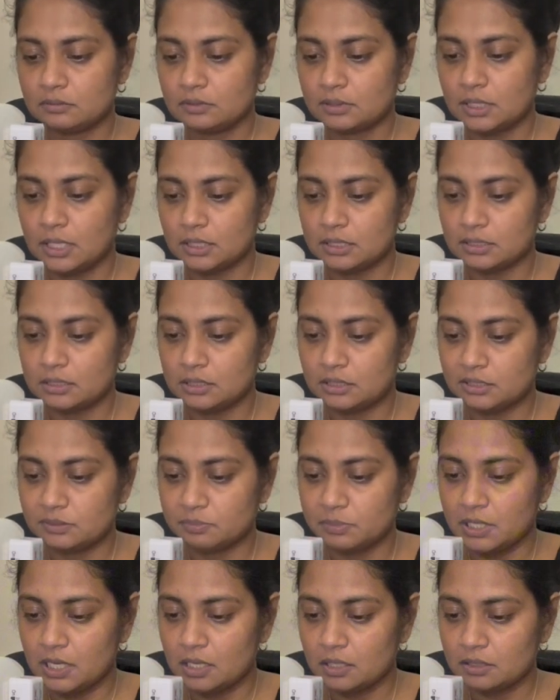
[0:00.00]
cutting these
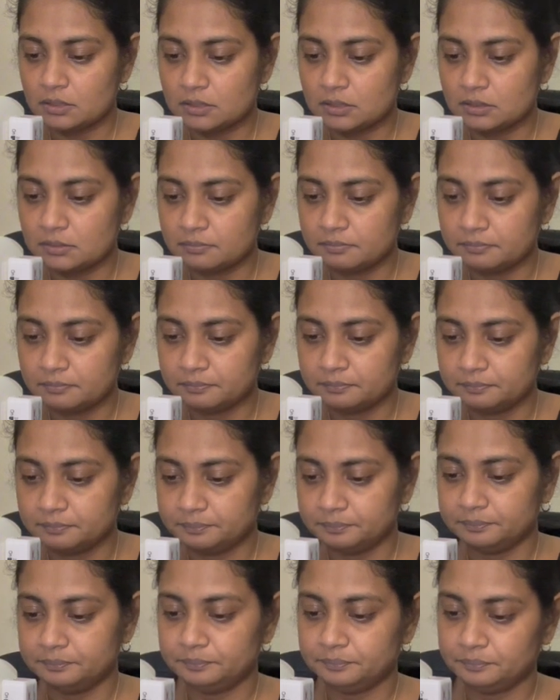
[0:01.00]
blocks
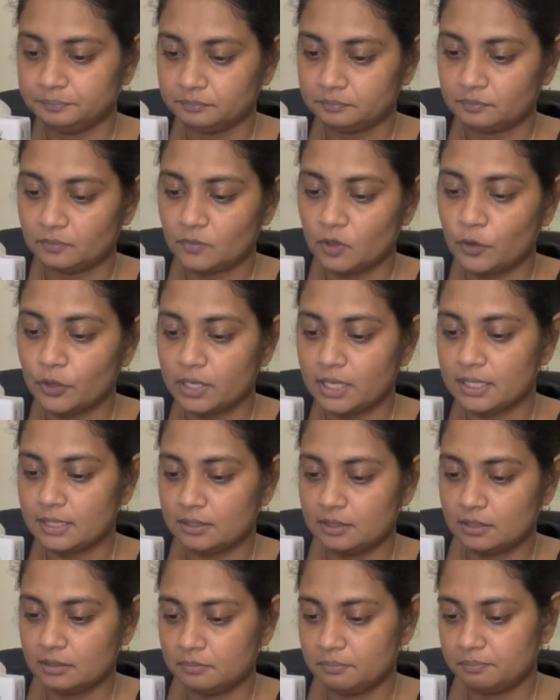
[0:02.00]
or cutting
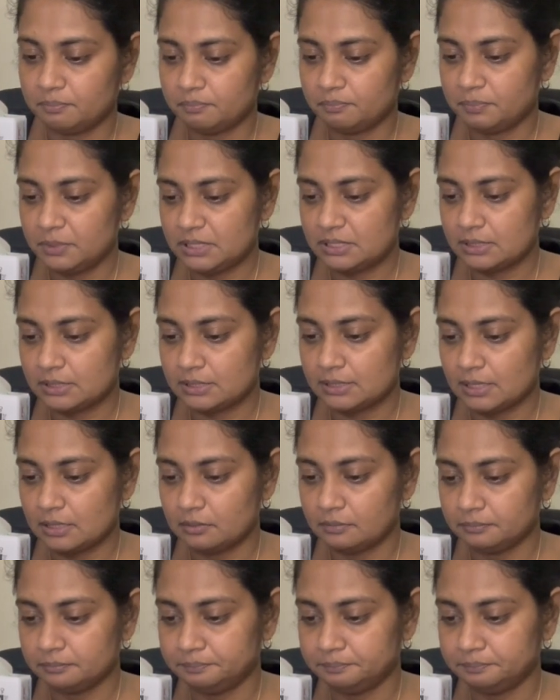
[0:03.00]
the pieces out.